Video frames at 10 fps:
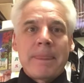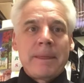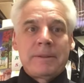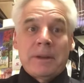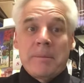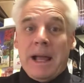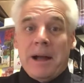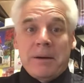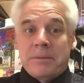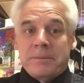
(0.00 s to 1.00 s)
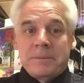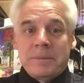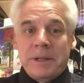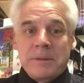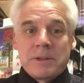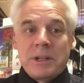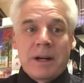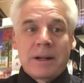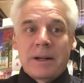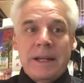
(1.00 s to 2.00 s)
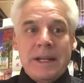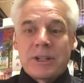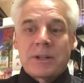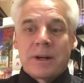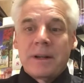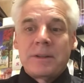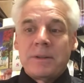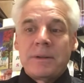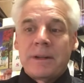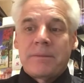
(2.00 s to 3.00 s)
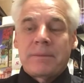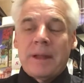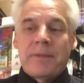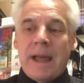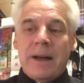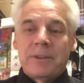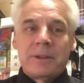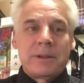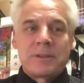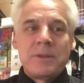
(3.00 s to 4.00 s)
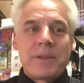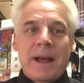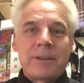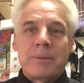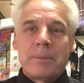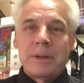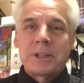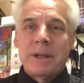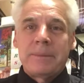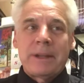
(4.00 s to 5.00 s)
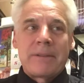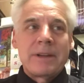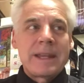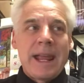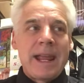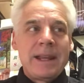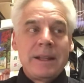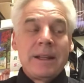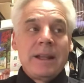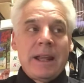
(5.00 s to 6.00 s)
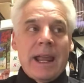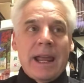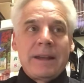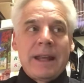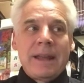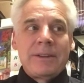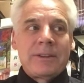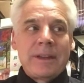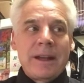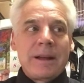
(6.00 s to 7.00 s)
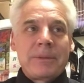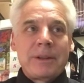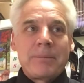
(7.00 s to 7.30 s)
somehow when he was younger, he just started doing 1,000 or 2,000 push-ups every day, and sit-ups.